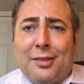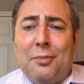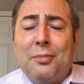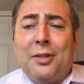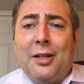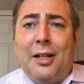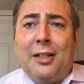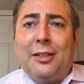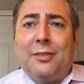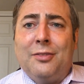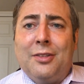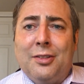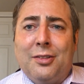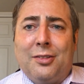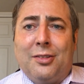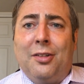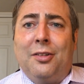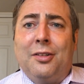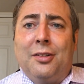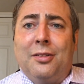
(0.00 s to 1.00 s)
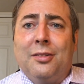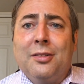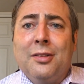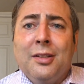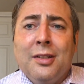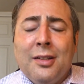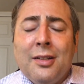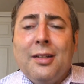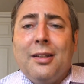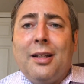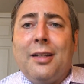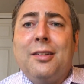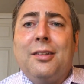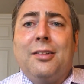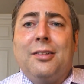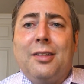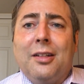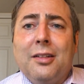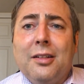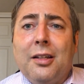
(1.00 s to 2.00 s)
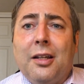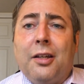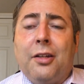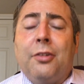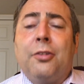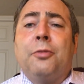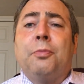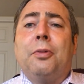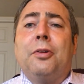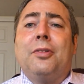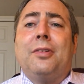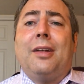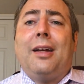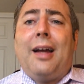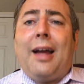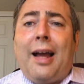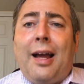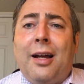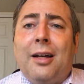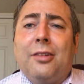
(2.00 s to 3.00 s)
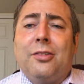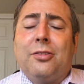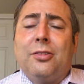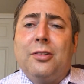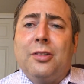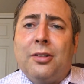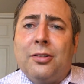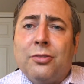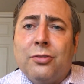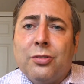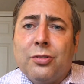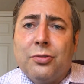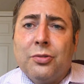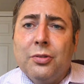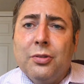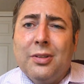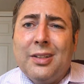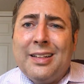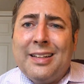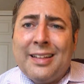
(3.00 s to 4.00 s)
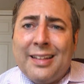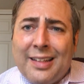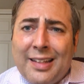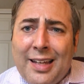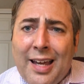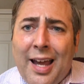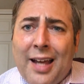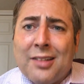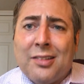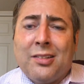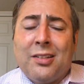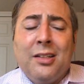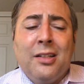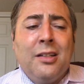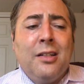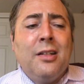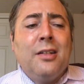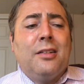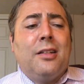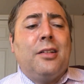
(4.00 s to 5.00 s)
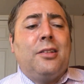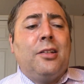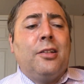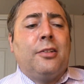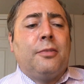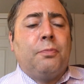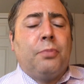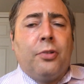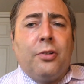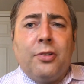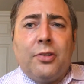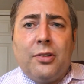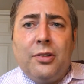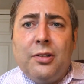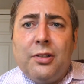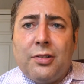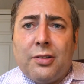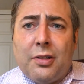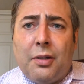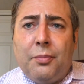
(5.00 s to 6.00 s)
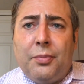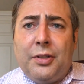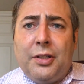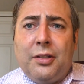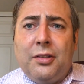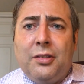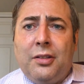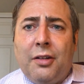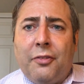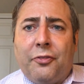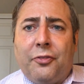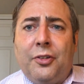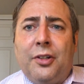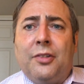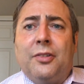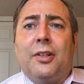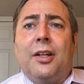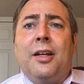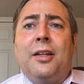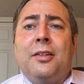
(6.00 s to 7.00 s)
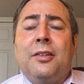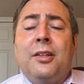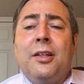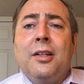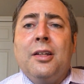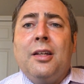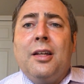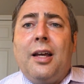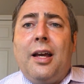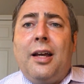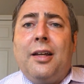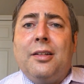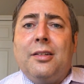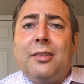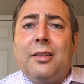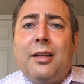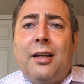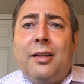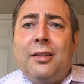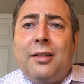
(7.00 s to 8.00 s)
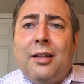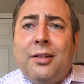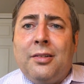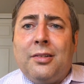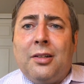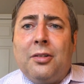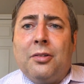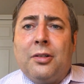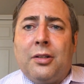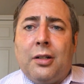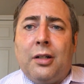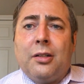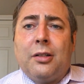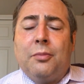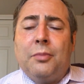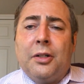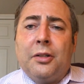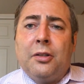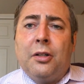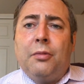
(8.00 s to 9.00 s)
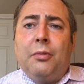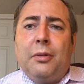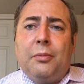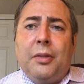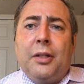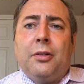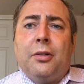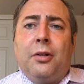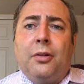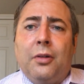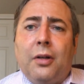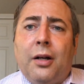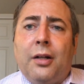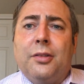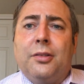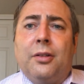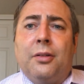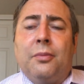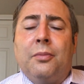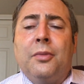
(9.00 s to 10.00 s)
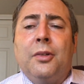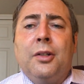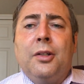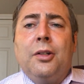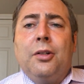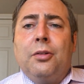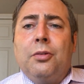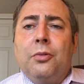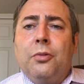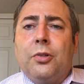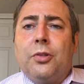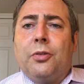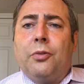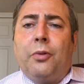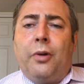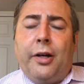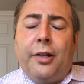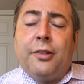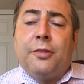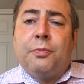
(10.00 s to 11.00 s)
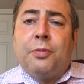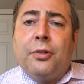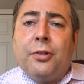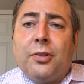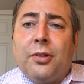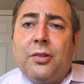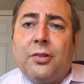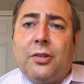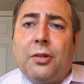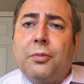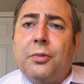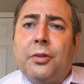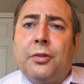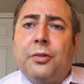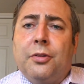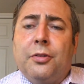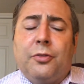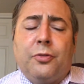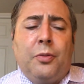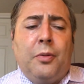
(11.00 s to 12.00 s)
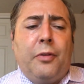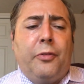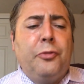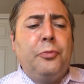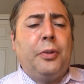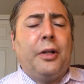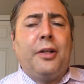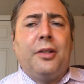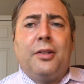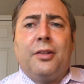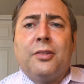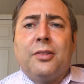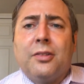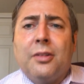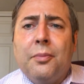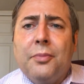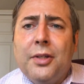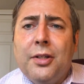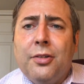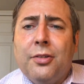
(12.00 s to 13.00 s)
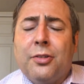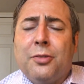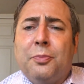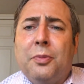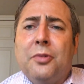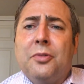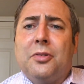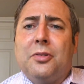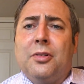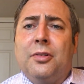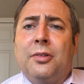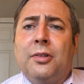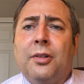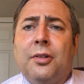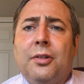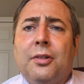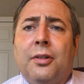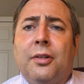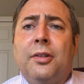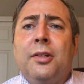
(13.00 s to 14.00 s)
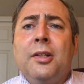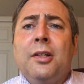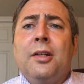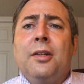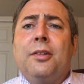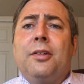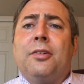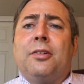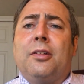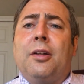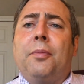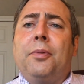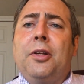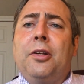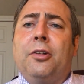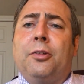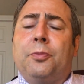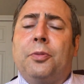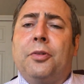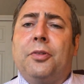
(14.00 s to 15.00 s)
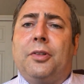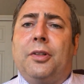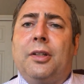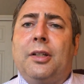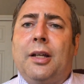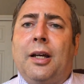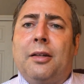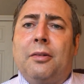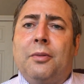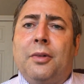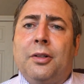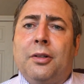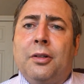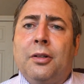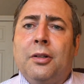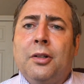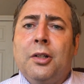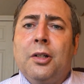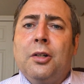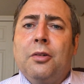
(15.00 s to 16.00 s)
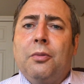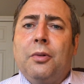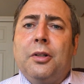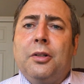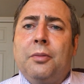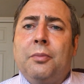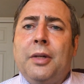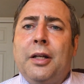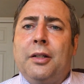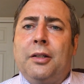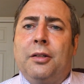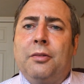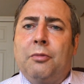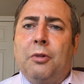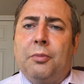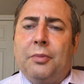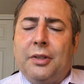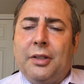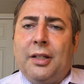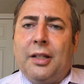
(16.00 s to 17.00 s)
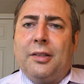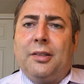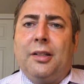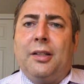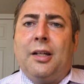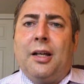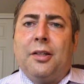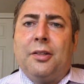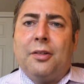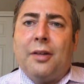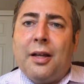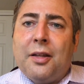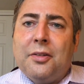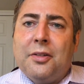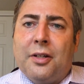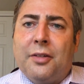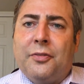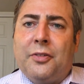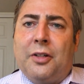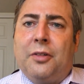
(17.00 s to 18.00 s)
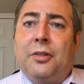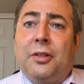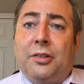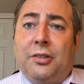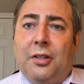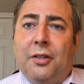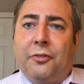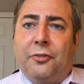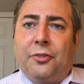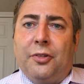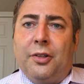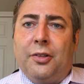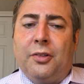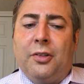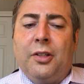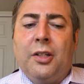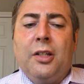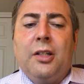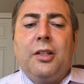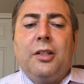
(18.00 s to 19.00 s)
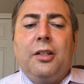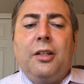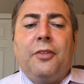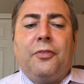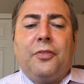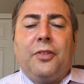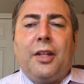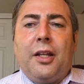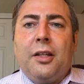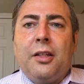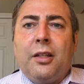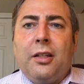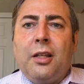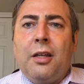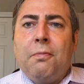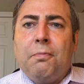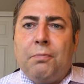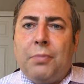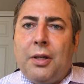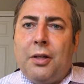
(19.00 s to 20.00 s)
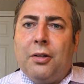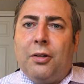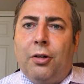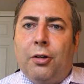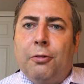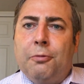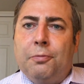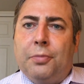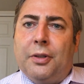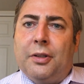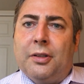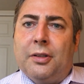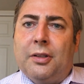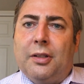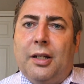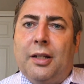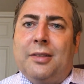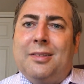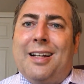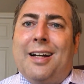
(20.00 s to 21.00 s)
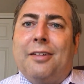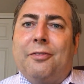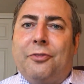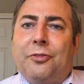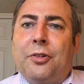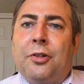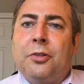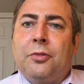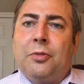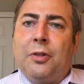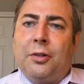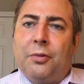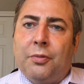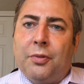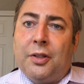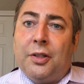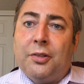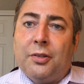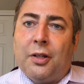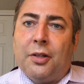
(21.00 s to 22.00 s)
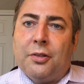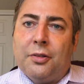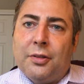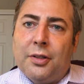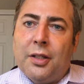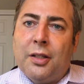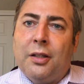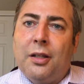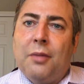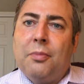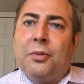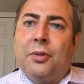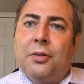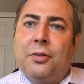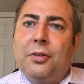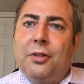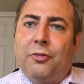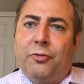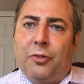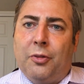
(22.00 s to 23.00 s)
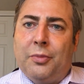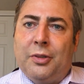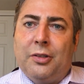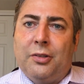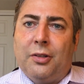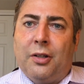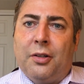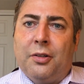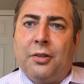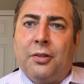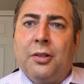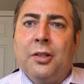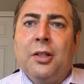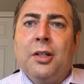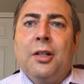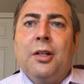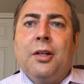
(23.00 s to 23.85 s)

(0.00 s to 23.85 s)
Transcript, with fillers: some kind of nisayon. That's silly. You're supposed to actually and truly get that this person is somebody different. And and and Ezel Chacham Alomed Mikol Adam, who is a wise person, someone who learns from everybody. There's something you're supposed to learn. There's something you're supposed to get when a when a man and woman get together and they're very different. If they keep being open and not frustrated with each other and they keep learning from each other,